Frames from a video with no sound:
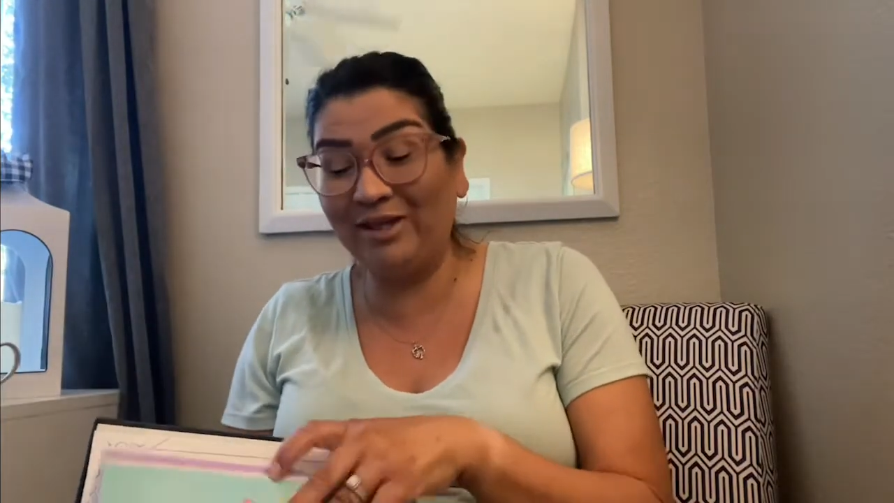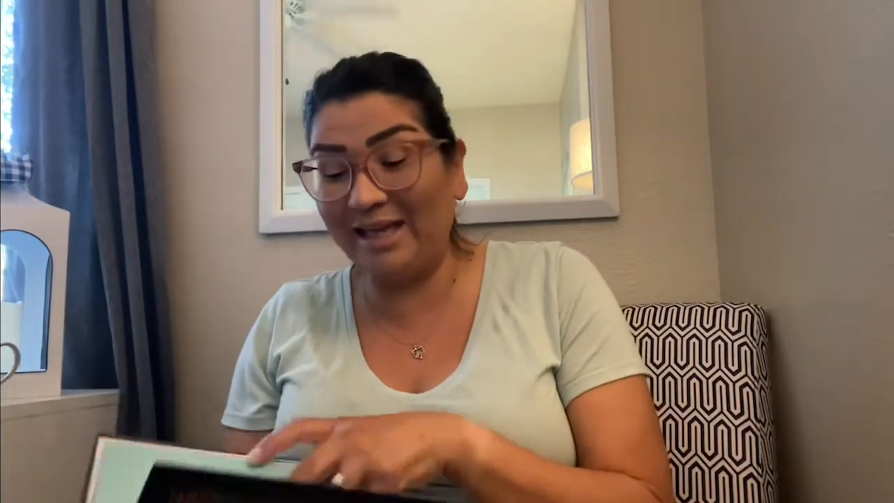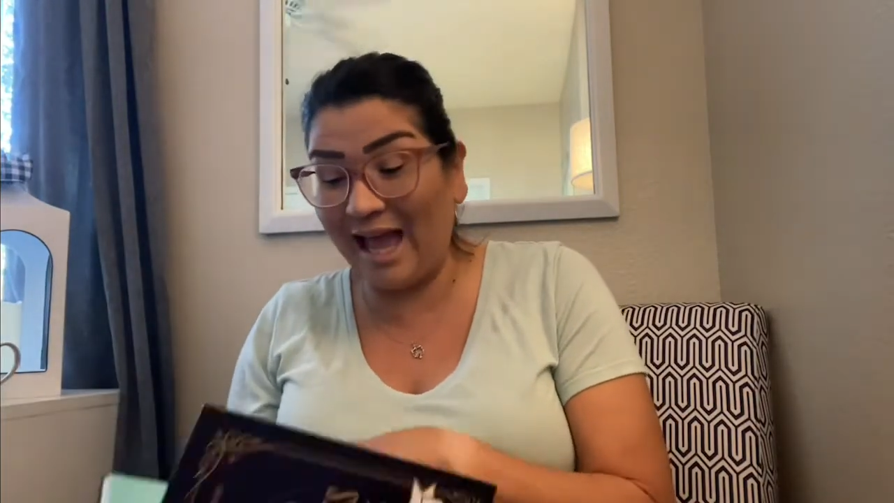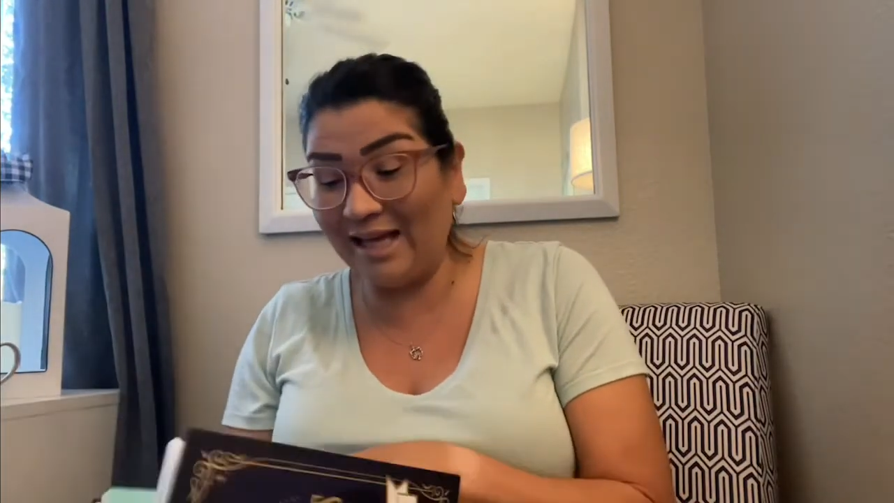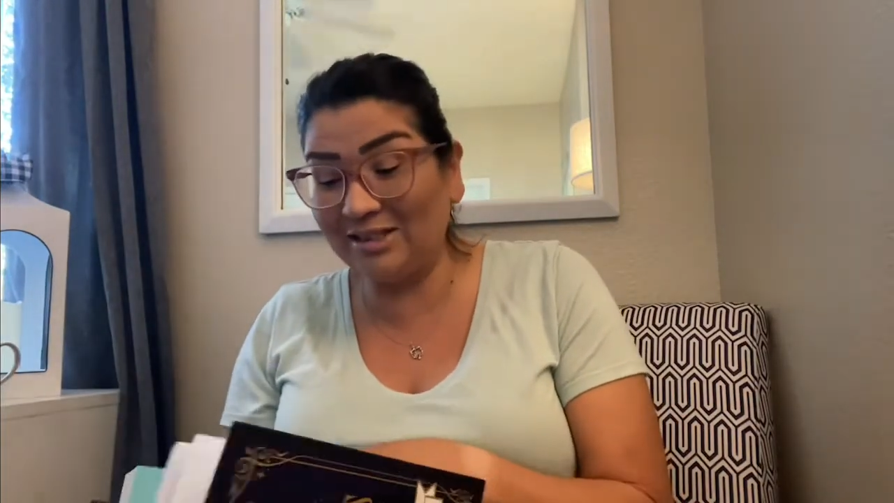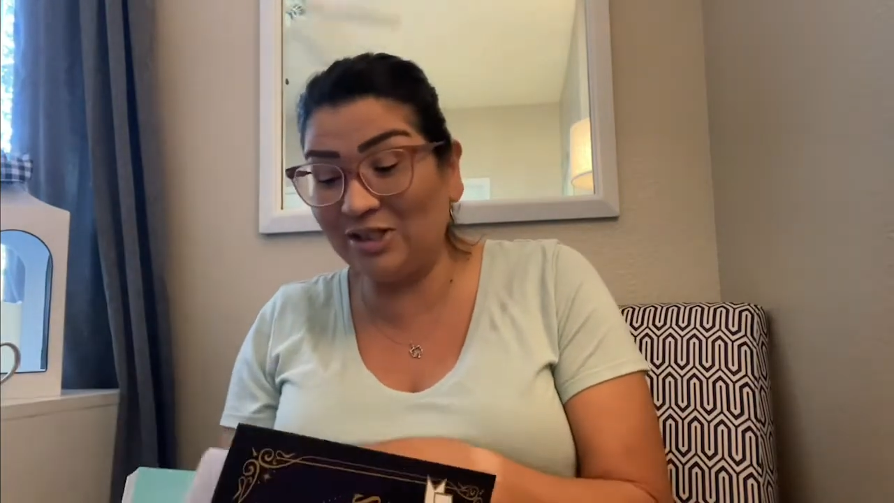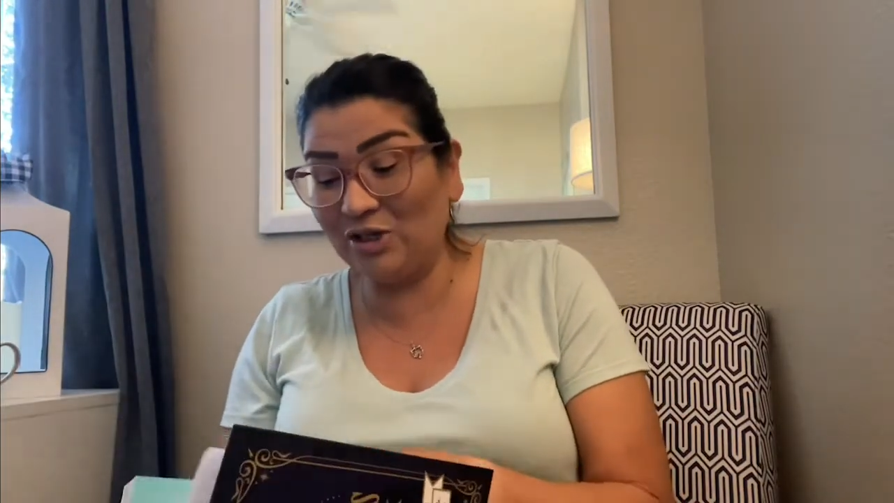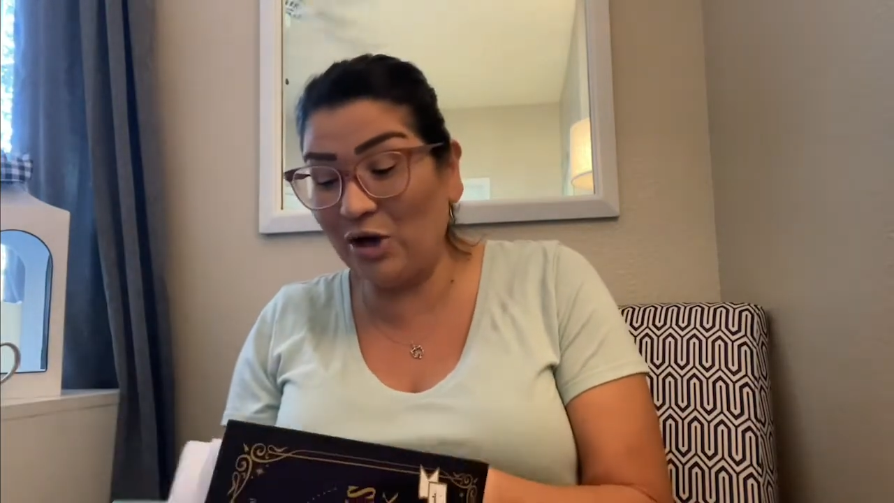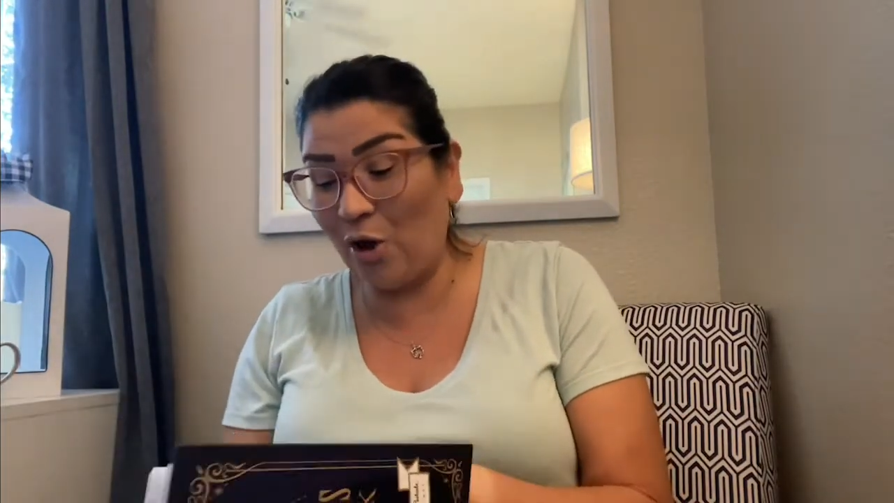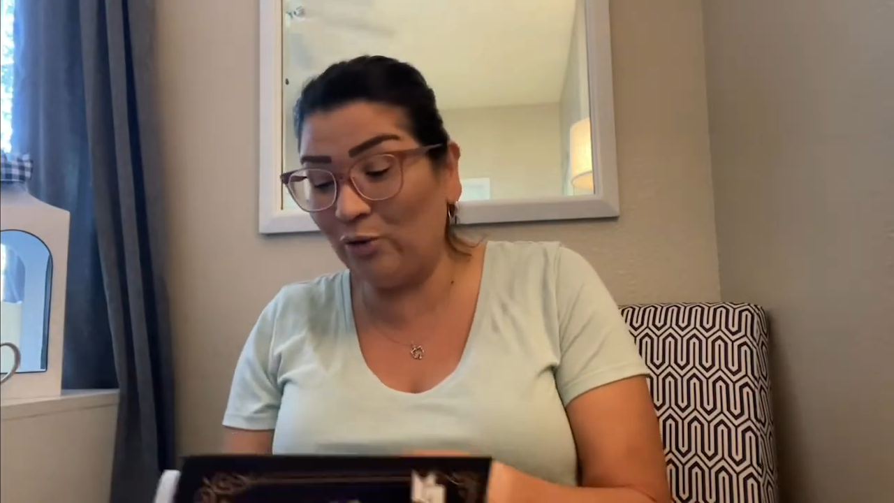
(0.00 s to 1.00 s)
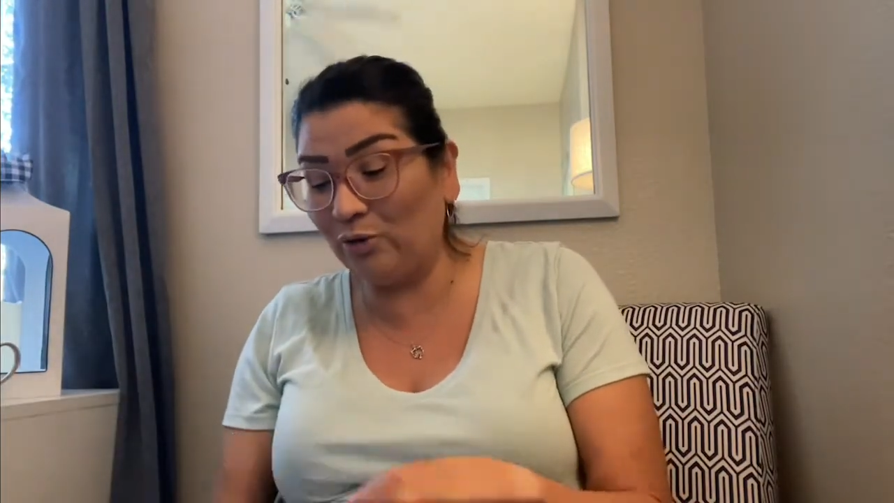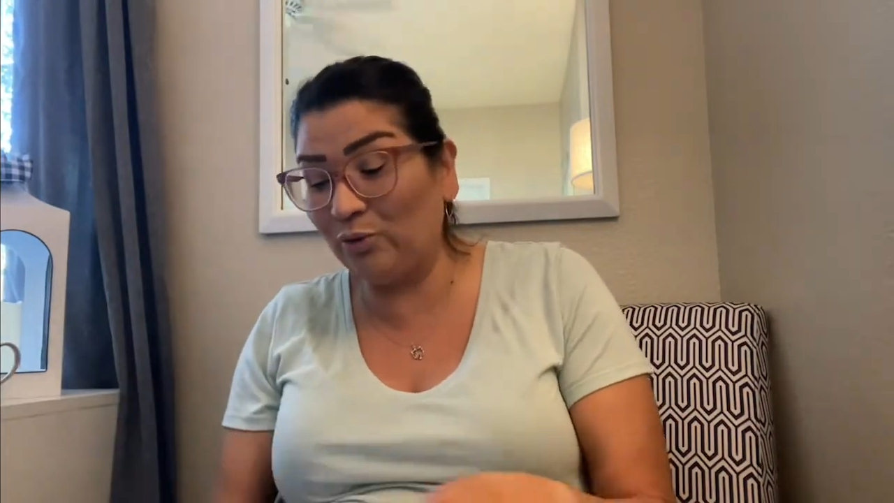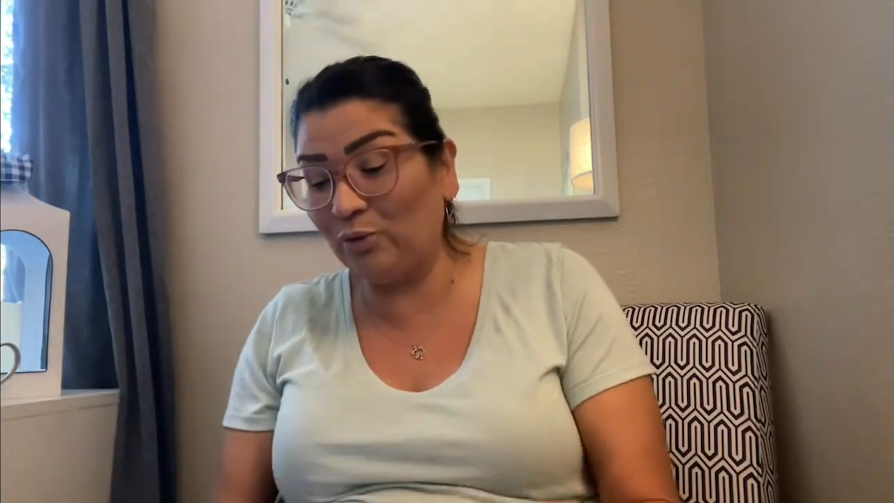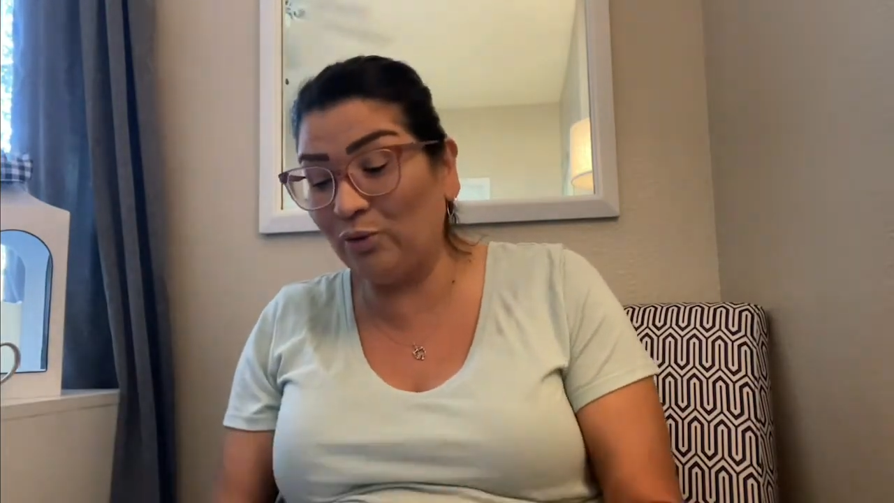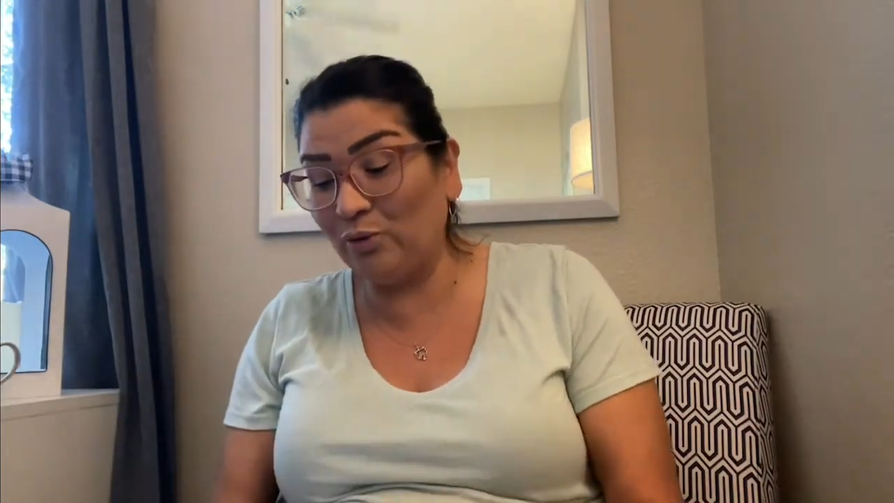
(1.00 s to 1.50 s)
yet to go
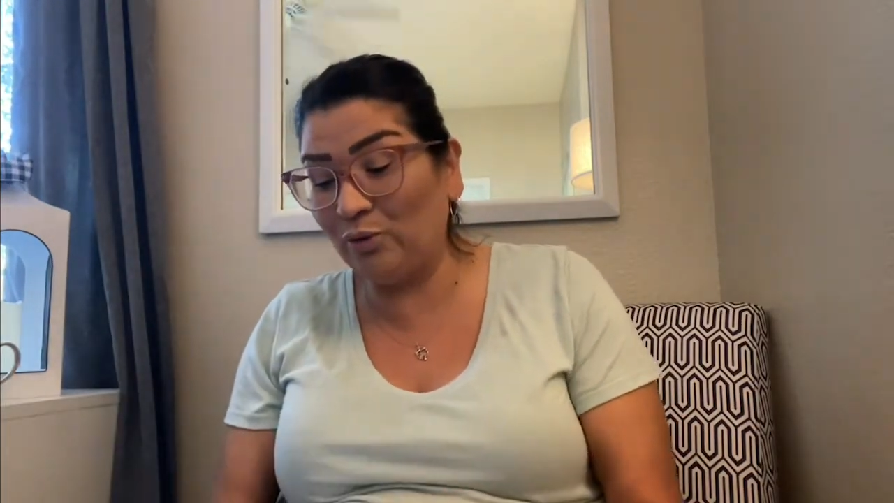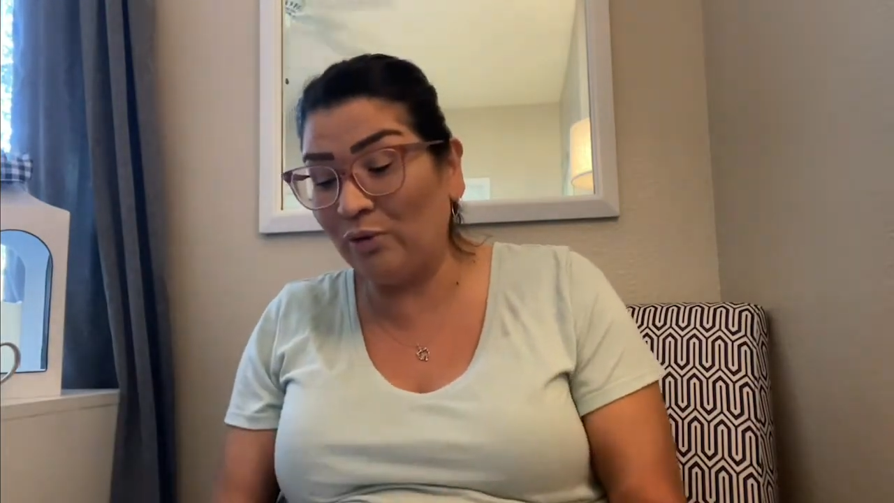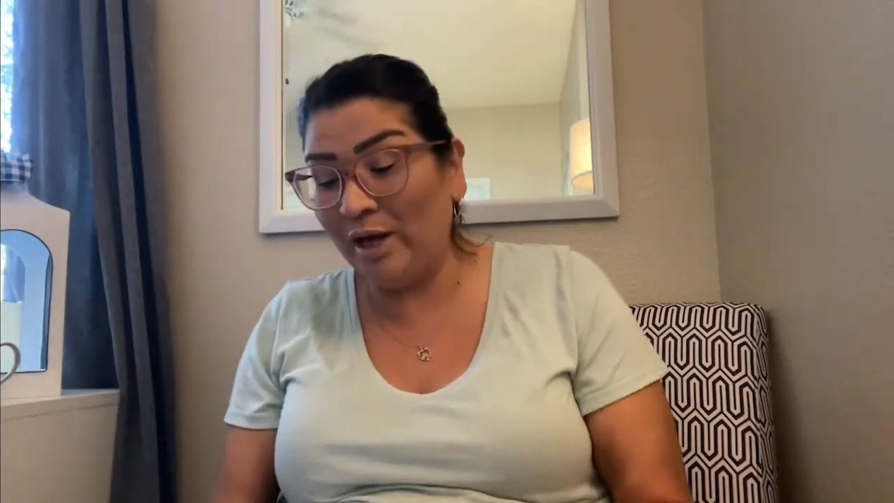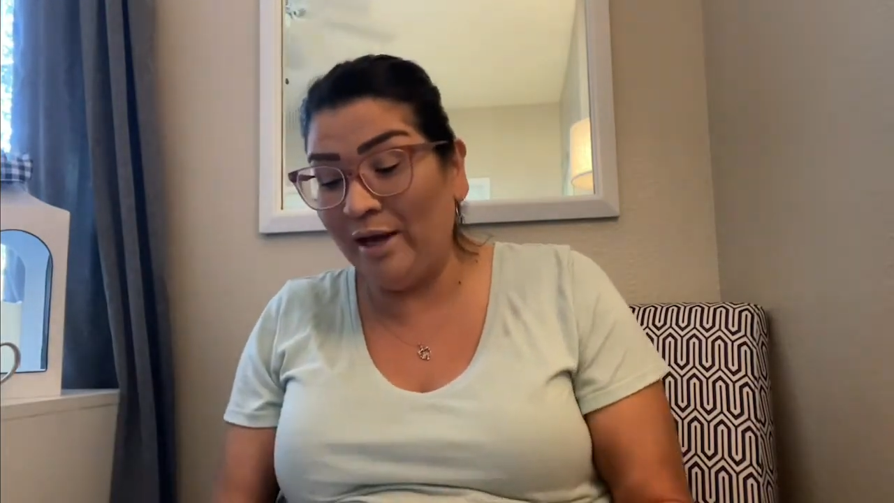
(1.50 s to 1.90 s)
through